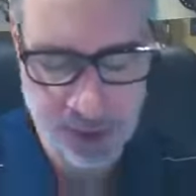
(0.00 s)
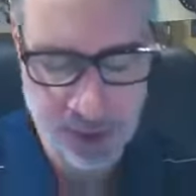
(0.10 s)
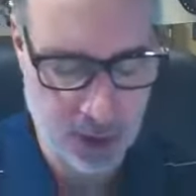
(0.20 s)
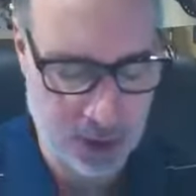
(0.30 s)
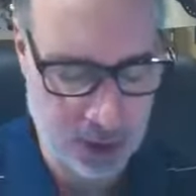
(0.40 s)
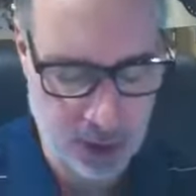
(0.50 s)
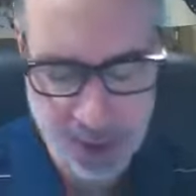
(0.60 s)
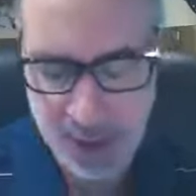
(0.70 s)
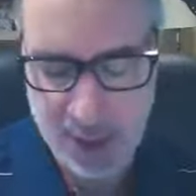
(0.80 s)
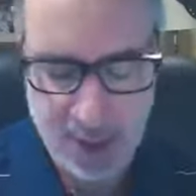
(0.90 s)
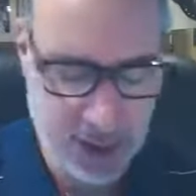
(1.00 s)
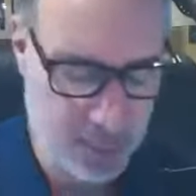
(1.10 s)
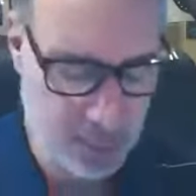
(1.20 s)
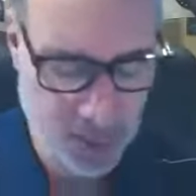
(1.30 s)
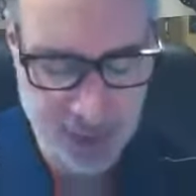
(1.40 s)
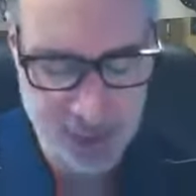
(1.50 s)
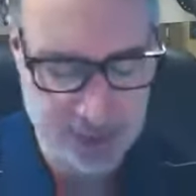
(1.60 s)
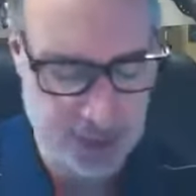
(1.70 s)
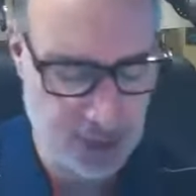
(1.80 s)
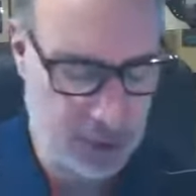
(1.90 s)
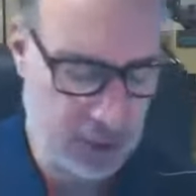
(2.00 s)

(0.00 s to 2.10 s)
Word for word: each other, hidden biases.